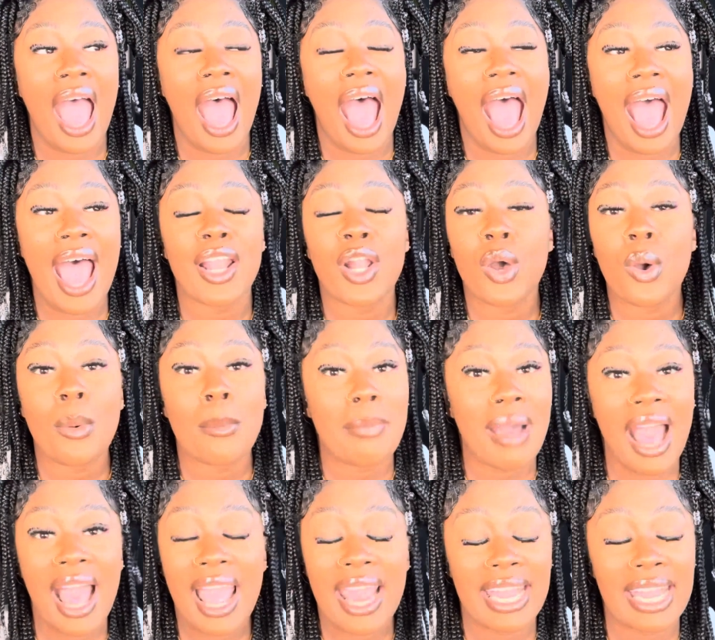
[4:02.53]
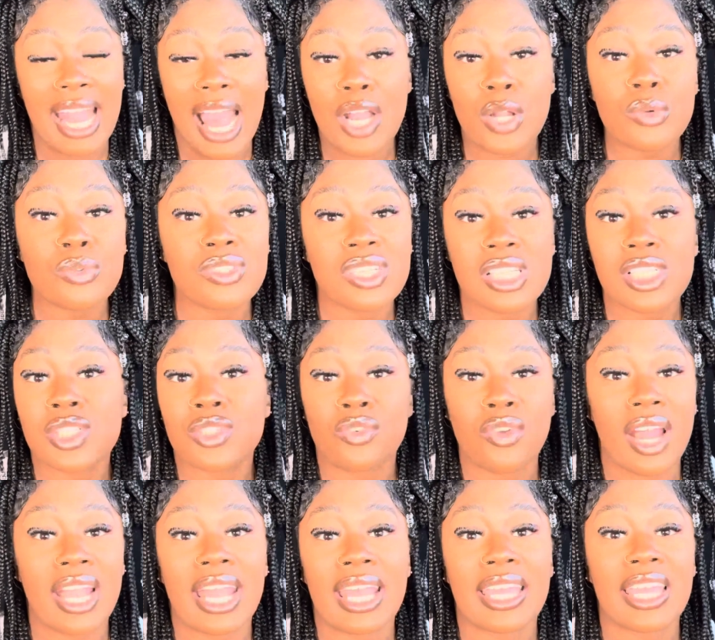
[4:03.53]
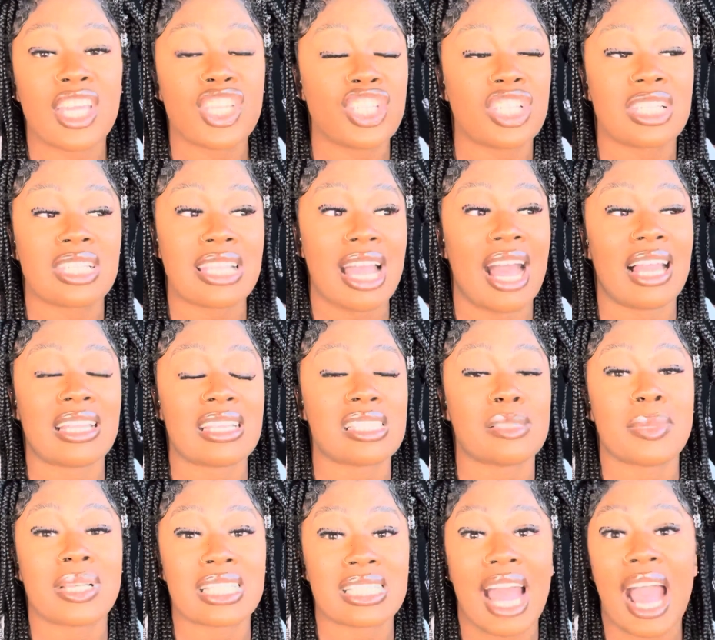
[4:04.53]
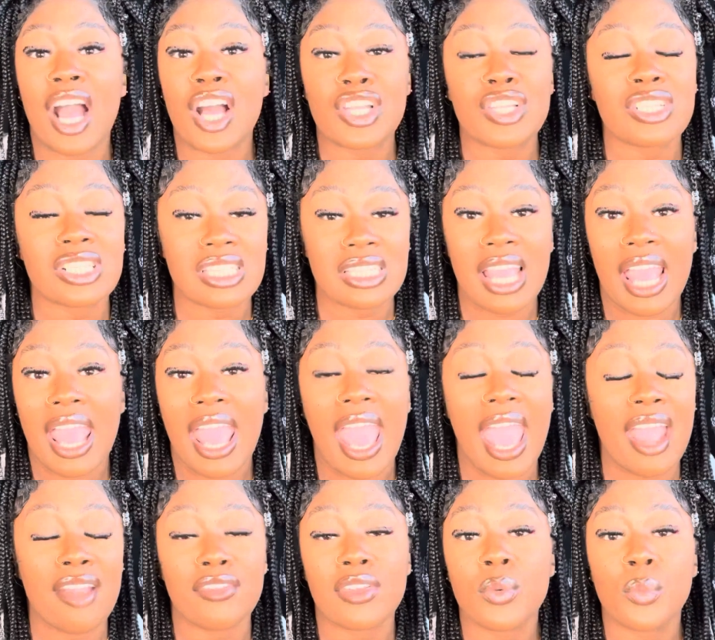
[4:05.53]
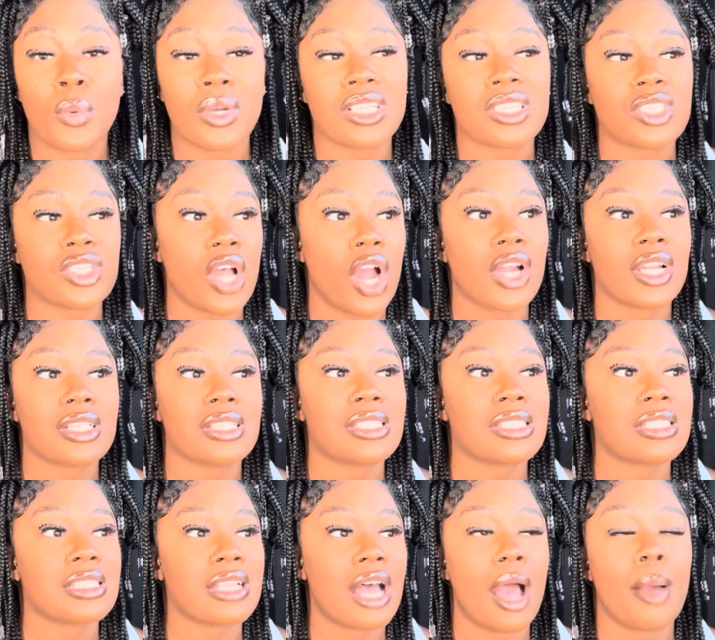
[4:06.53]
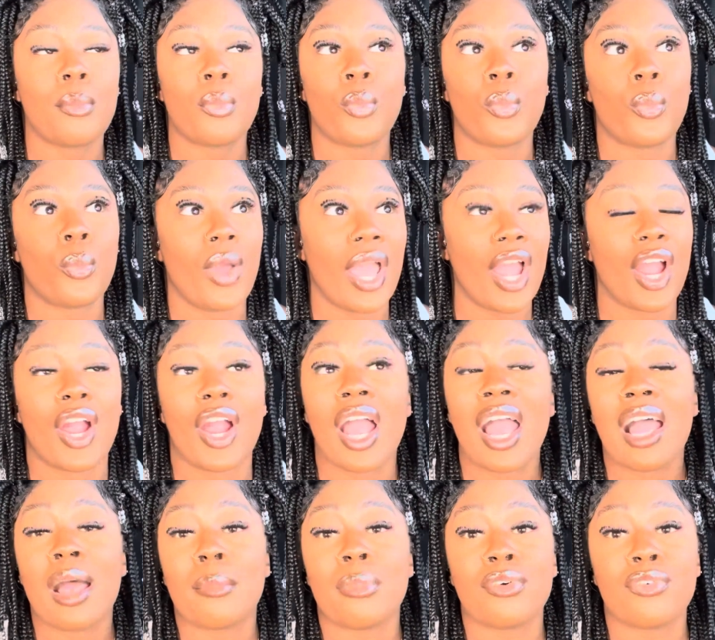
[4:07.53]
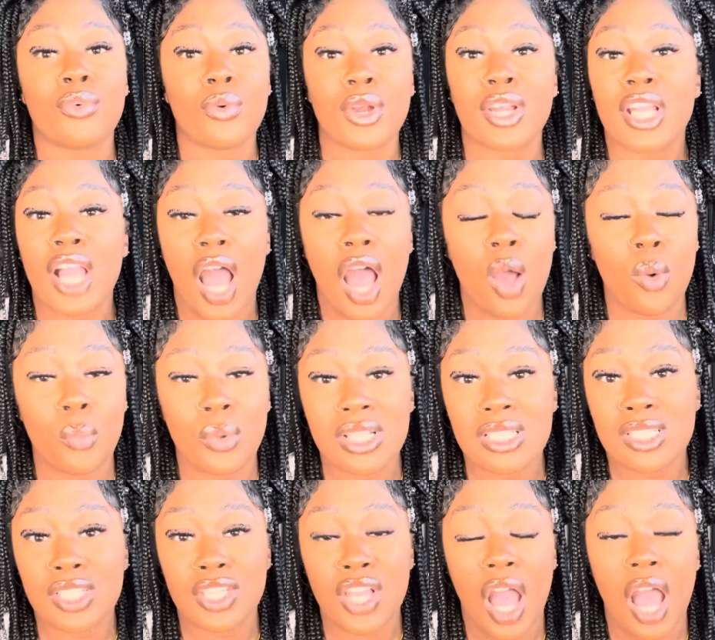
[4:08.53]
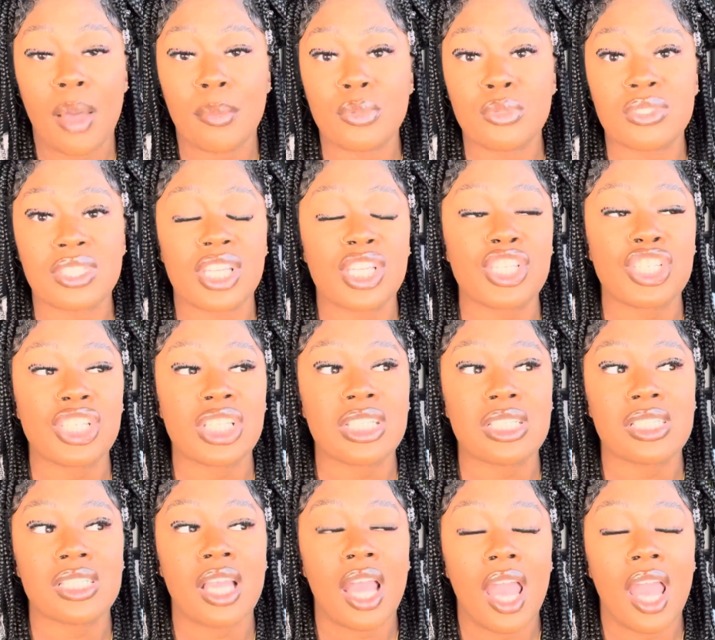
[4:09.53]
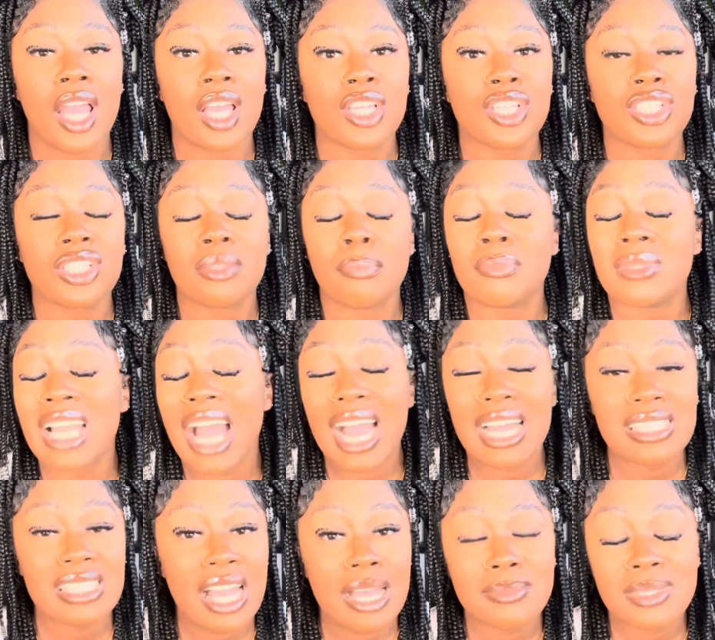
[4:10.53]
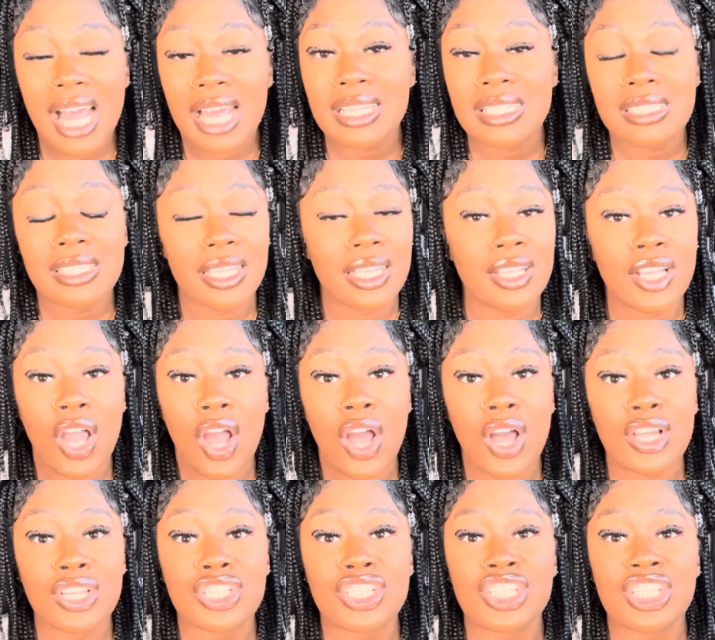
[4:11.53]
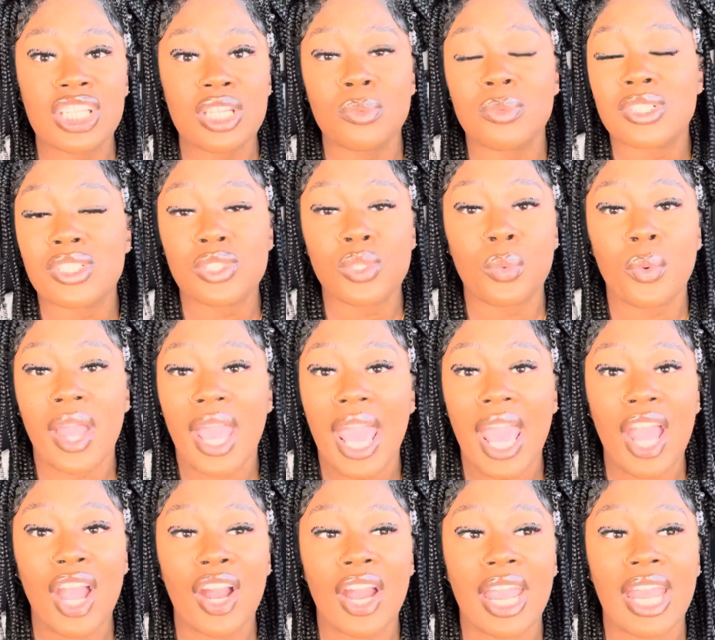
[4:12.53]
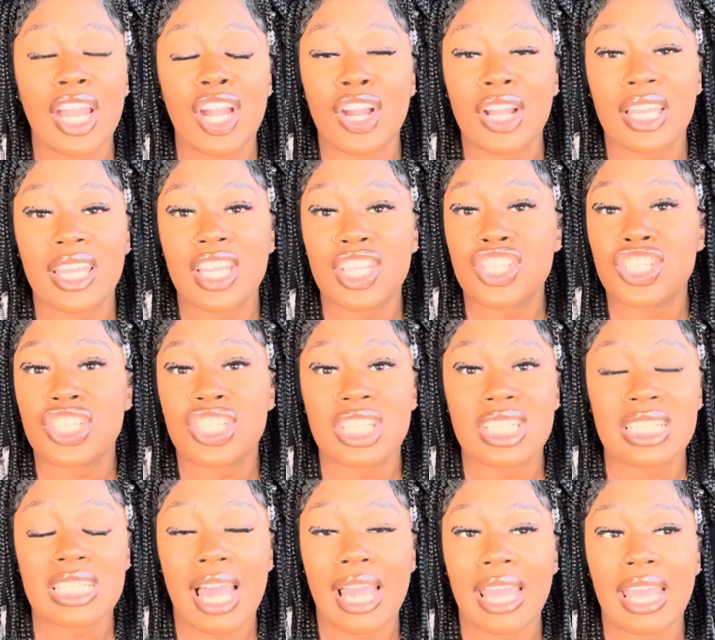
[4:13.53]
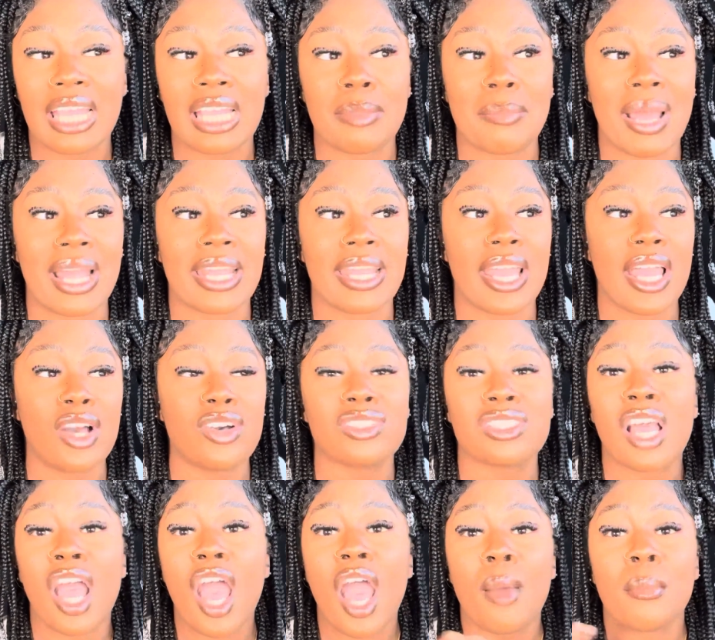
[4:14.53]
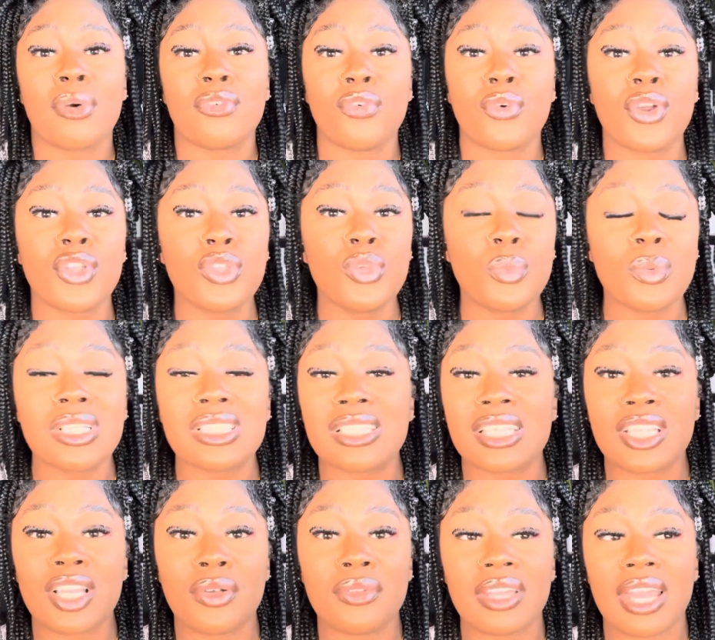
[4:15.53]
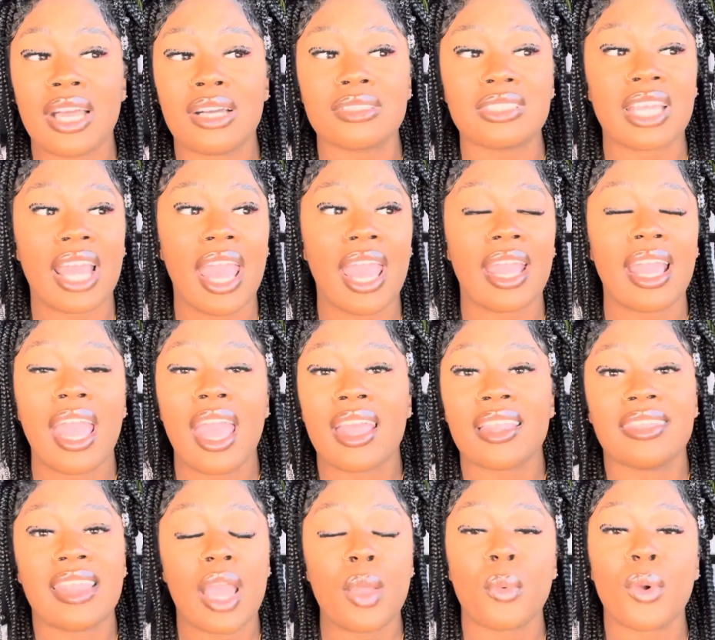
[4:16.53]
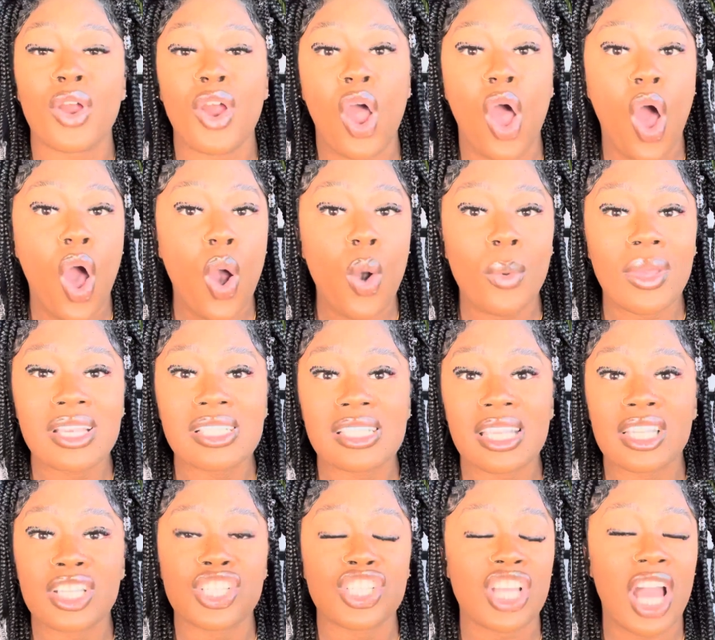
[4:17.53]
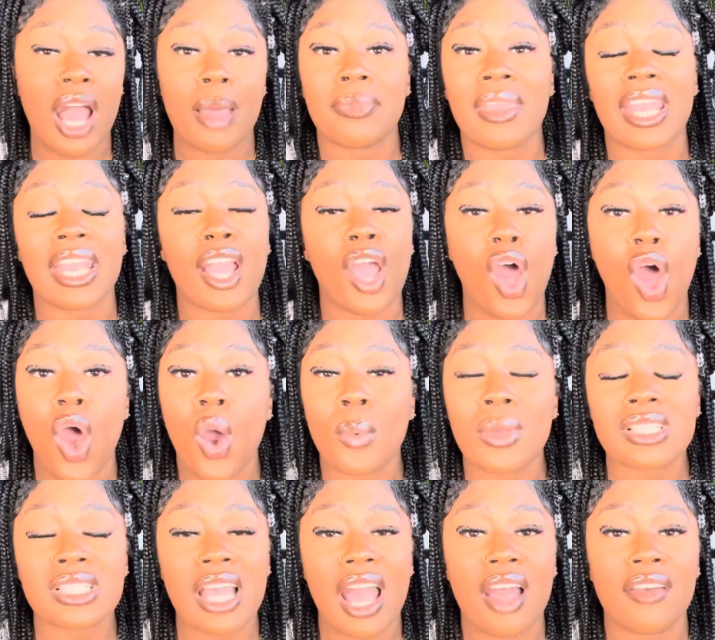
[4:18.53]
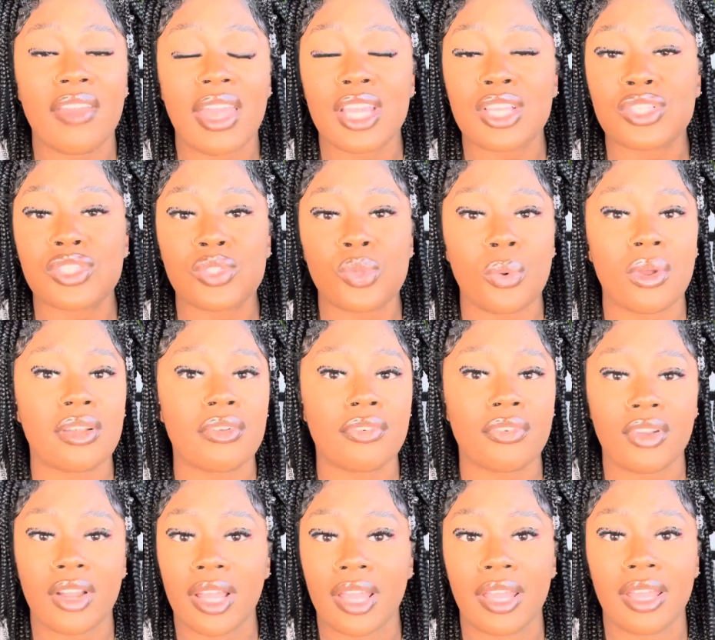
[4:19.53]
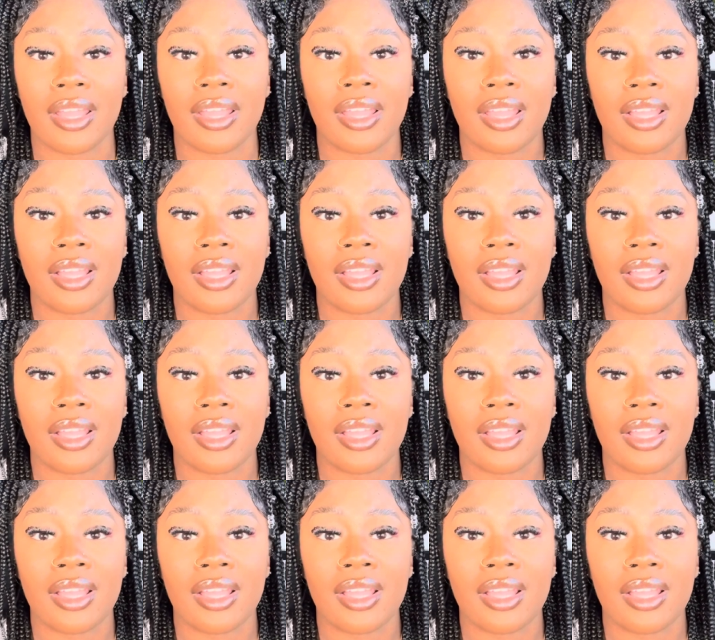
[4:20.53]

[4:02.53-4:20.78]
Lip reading: I don't mind and I don't discredit kitchen stylists, because I understand everyone starts somewhere. Before y'all went to y'all beauticians, 9 times out of 10, y'all, she was doing hair in her kitchen just like anybody else. Before you went to your nail tech, they weren't always in a shop. They didn't always have a storefront.